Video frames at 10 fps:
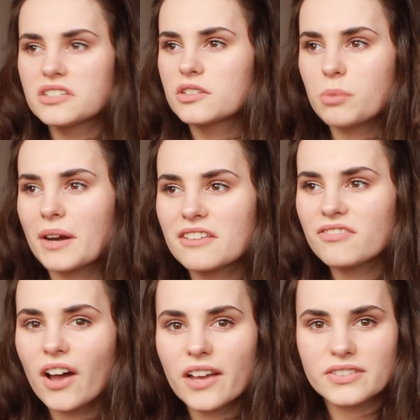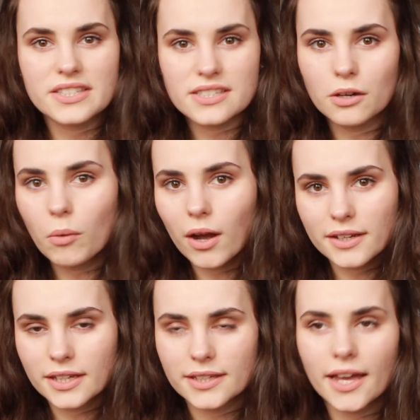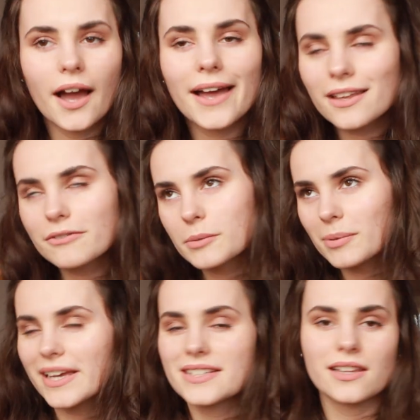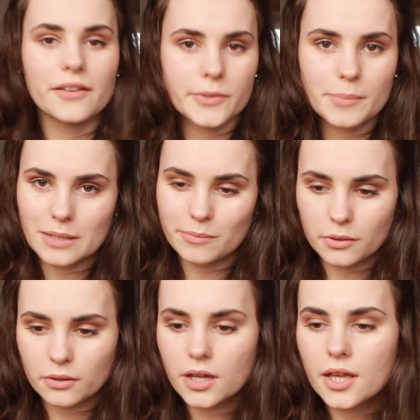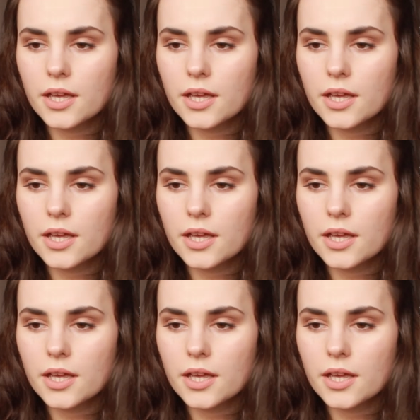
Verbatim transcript: 25 and still working there. I love the place, I love the people,